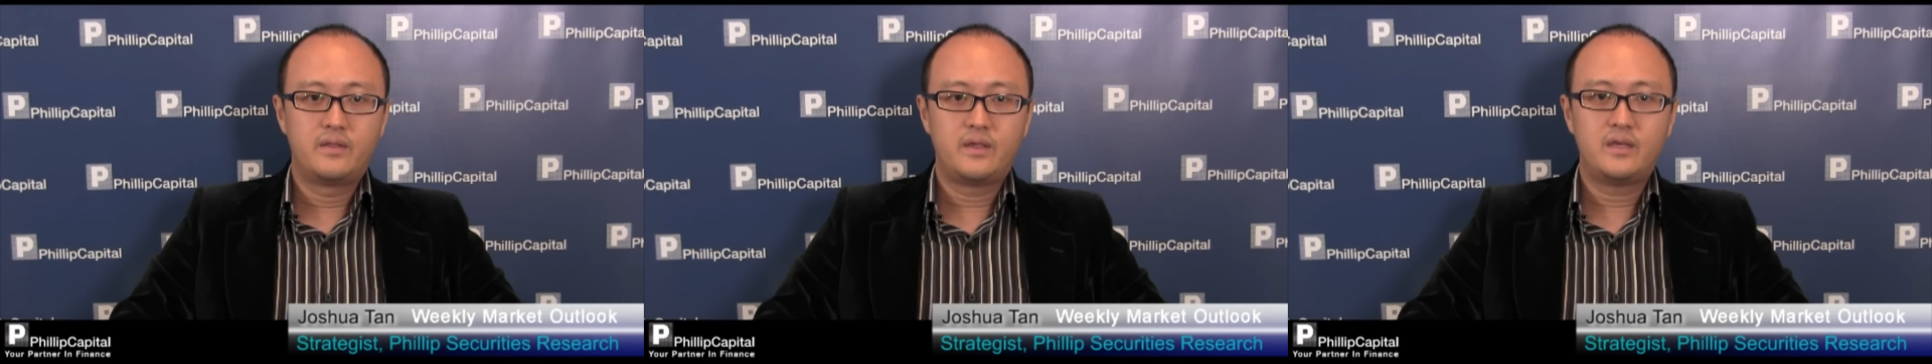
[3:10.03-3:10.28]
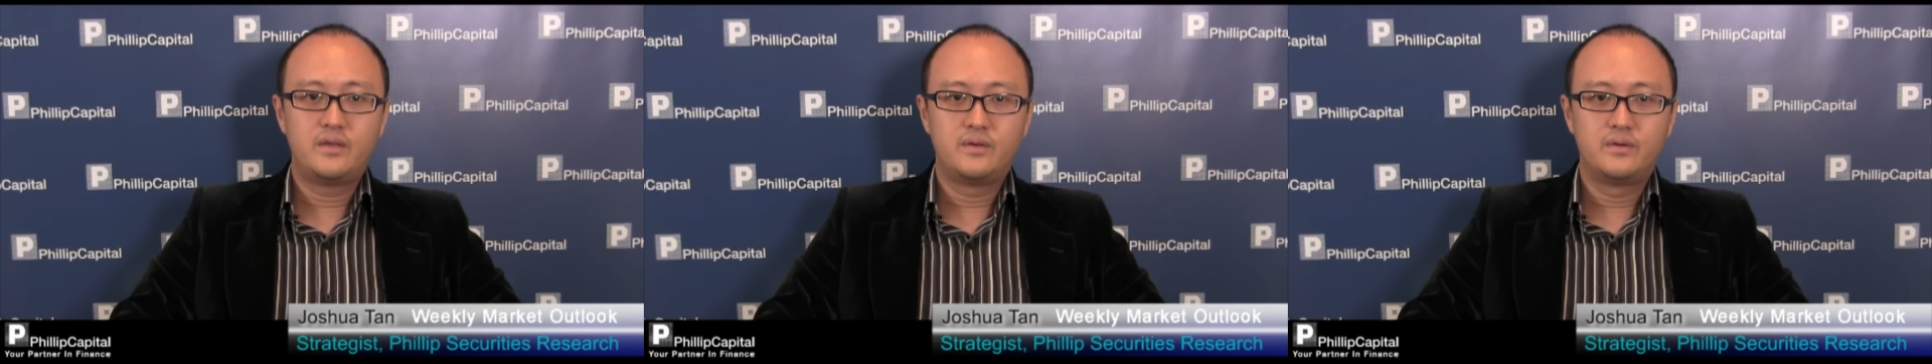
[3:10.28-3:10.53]

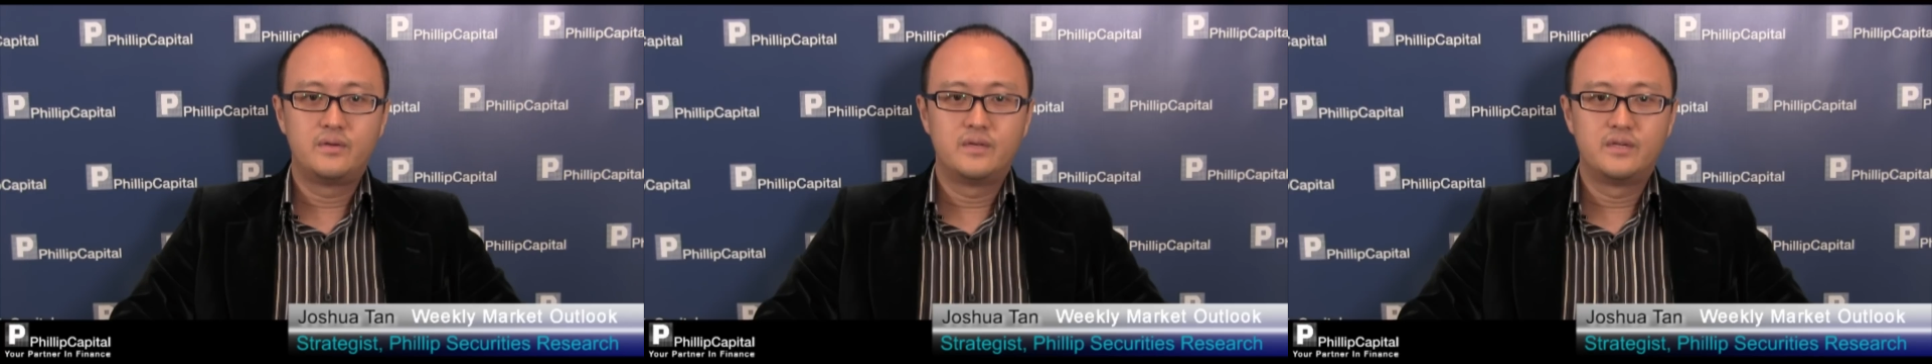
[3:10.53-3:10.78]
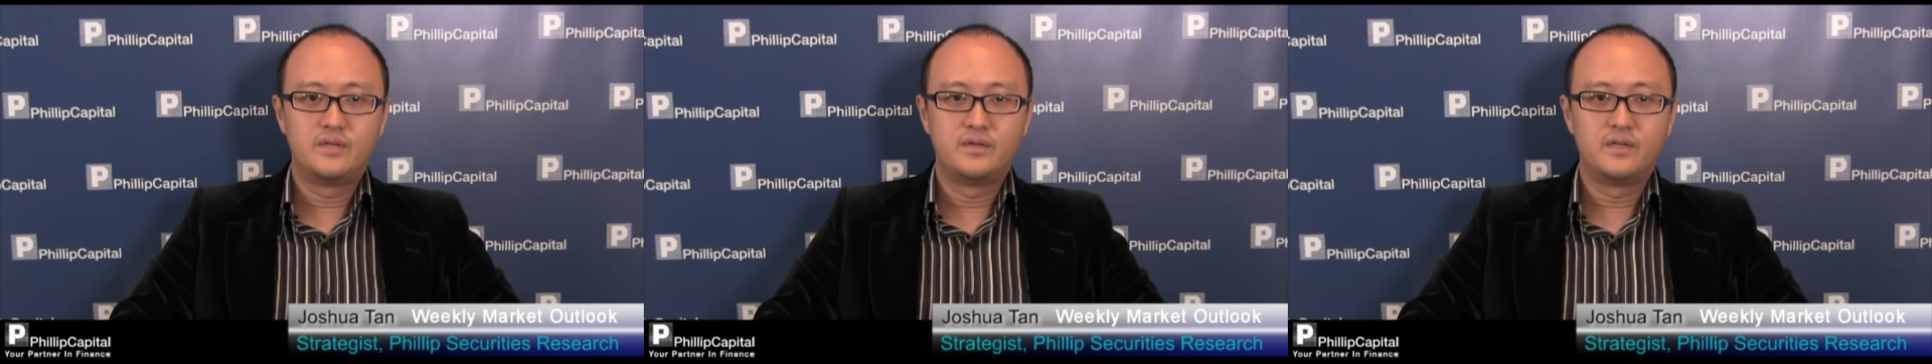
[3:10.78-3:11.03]
Thank you,
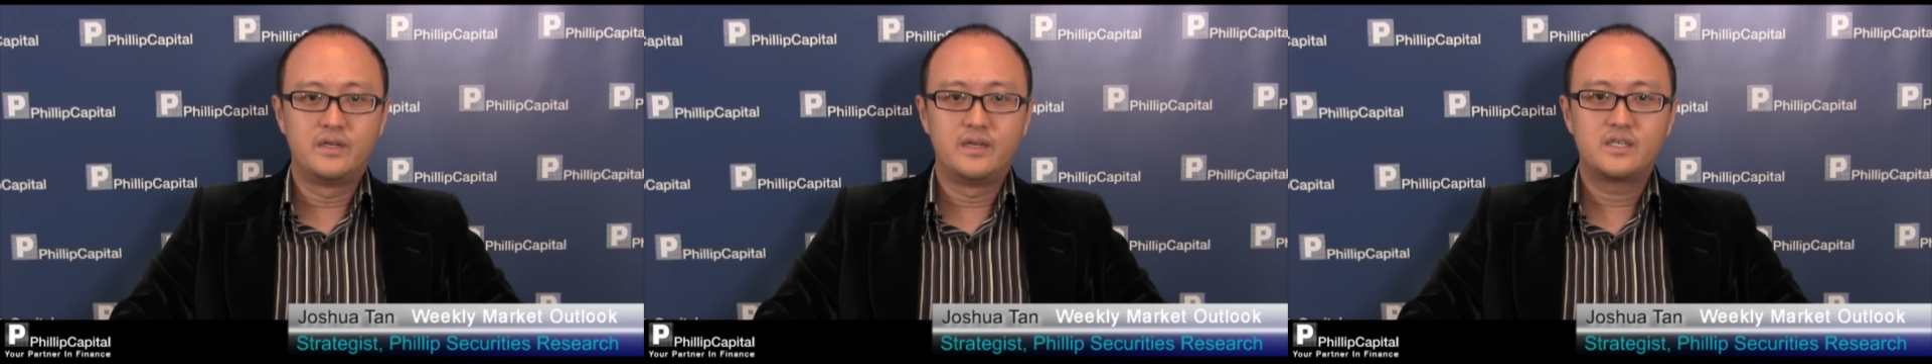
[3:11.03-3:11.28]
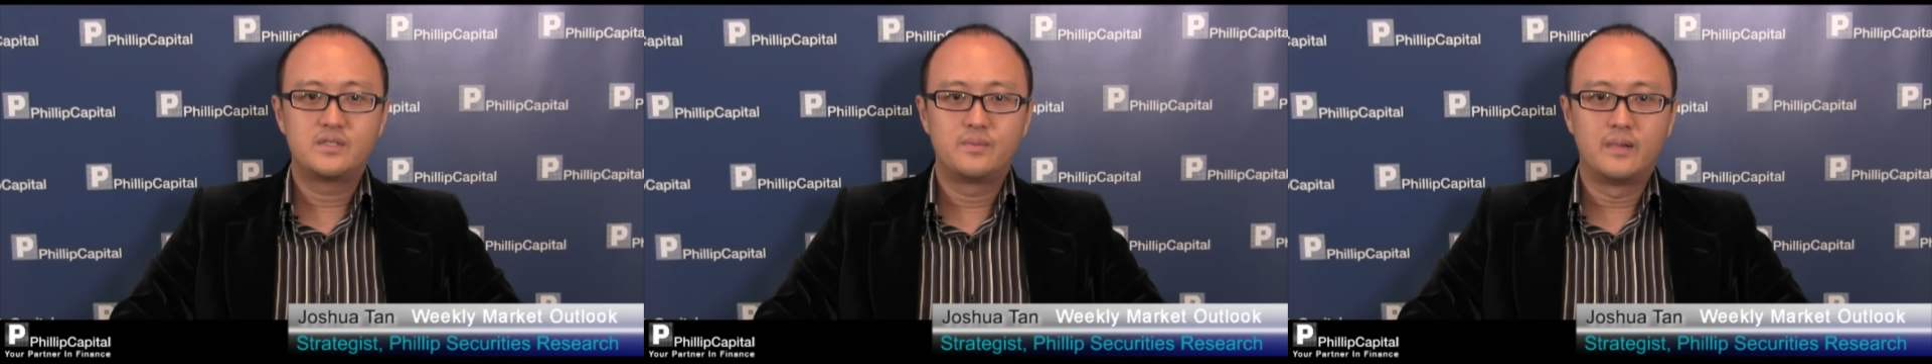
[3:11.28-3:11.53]
and tune in
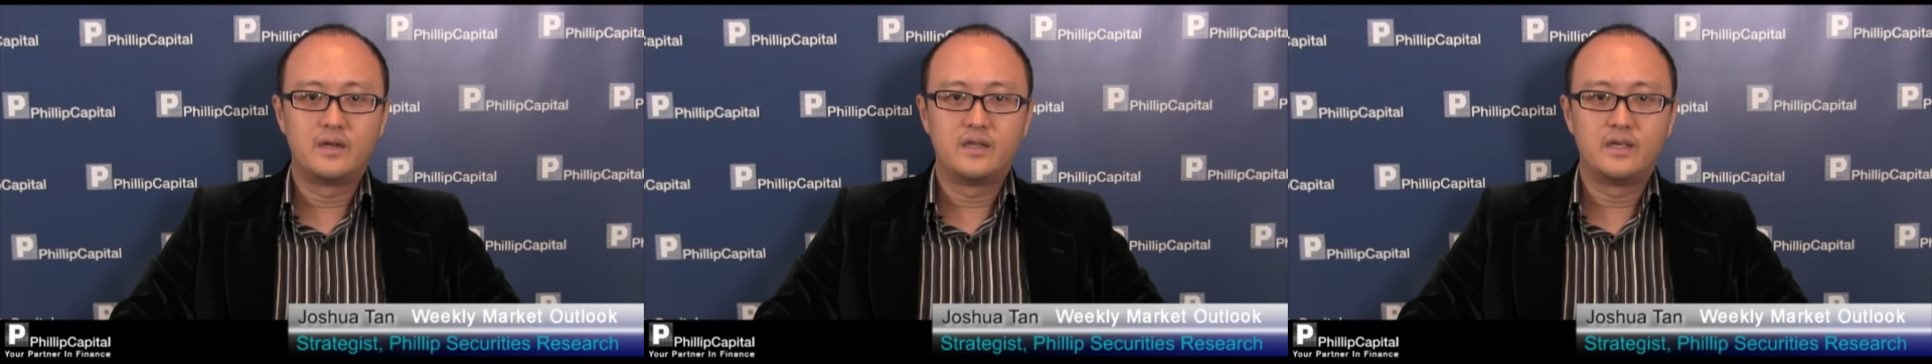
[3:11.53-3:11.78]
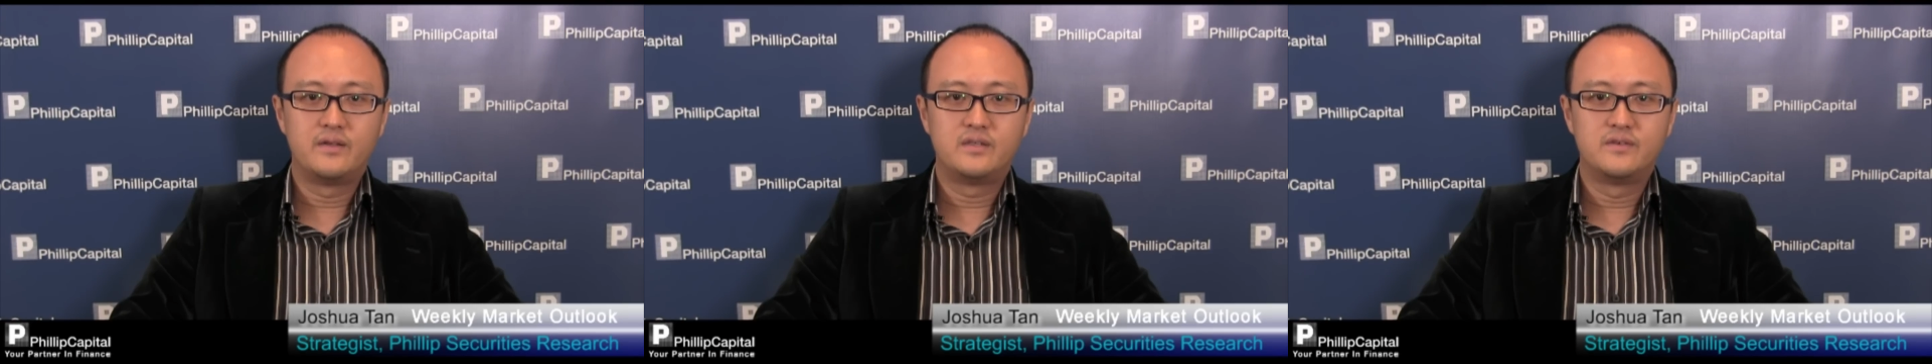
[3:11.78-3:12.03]
next Monday